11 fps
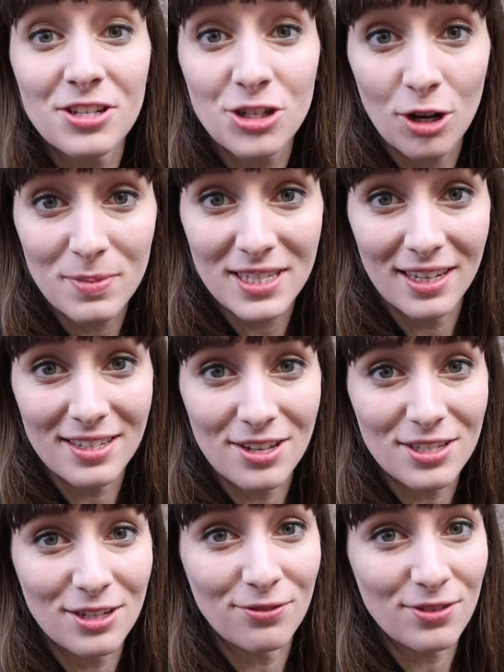This shop sells
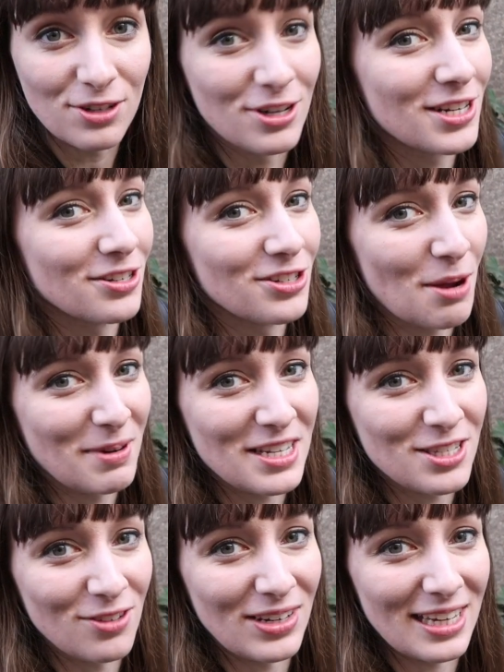lots of traditional
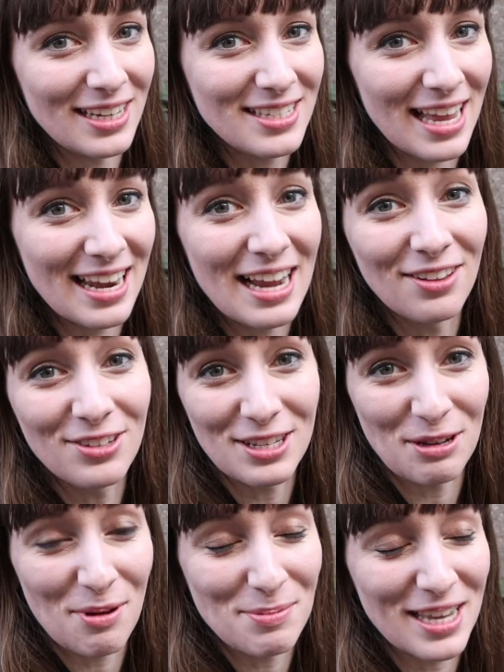Japanese souvenirs, and I looked at
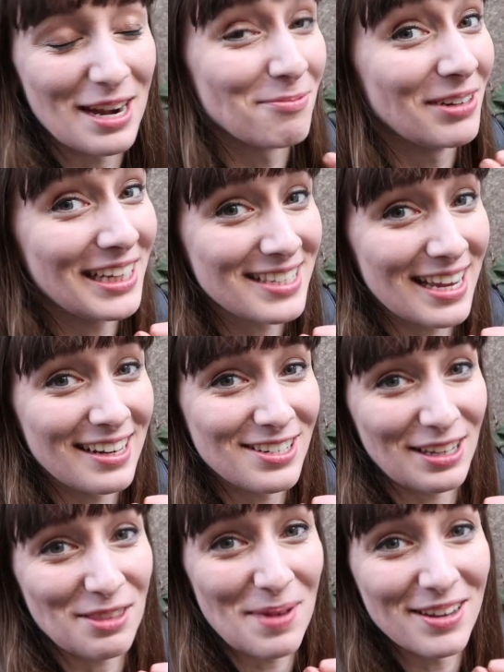their website and I'm really excited to
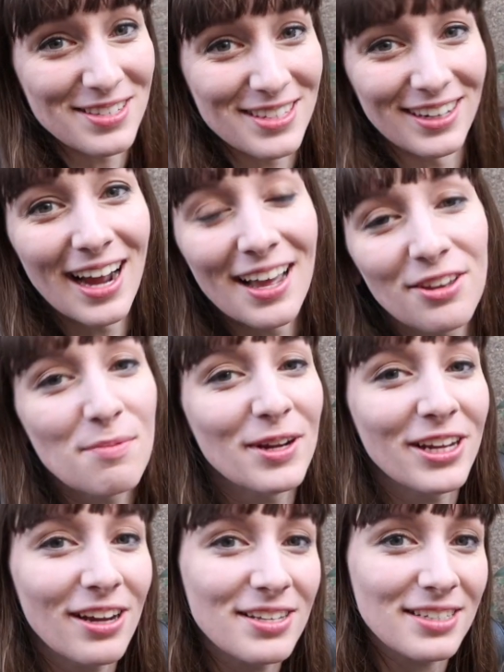check them out. So I thought I'd
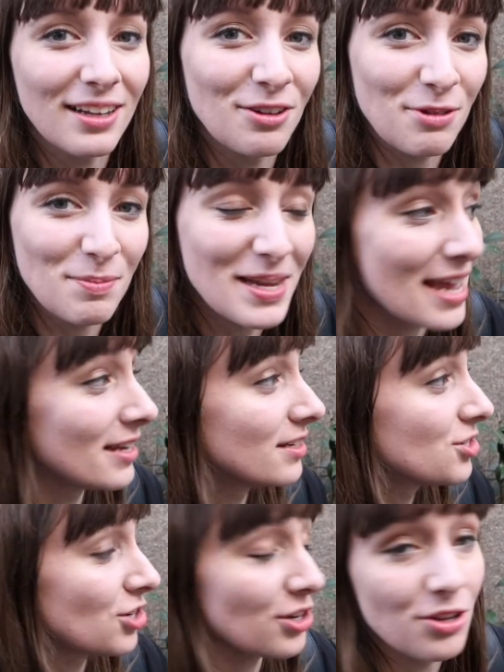bring you guys along with me
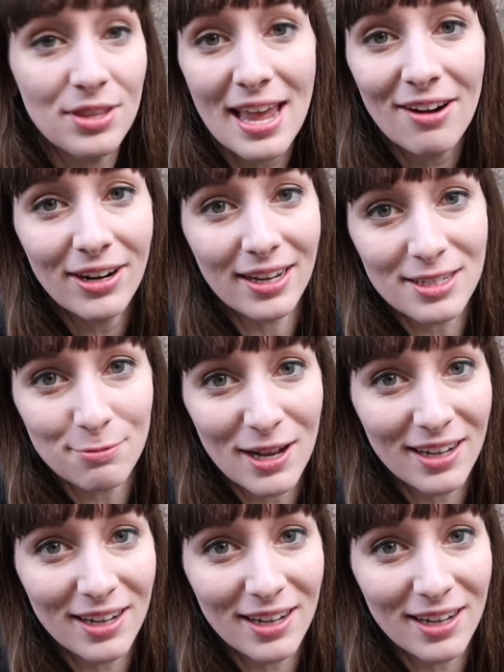and show you the area as